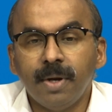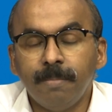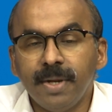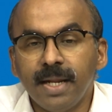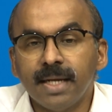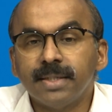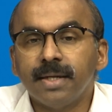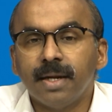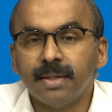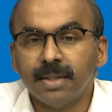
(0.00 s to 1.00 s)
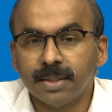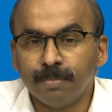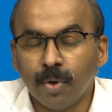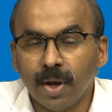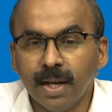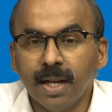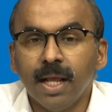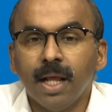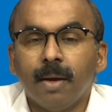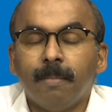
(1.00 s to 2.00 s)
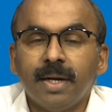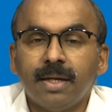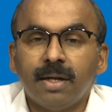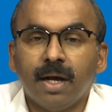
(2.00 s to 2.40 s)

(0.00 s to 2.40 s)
repetition at this point, but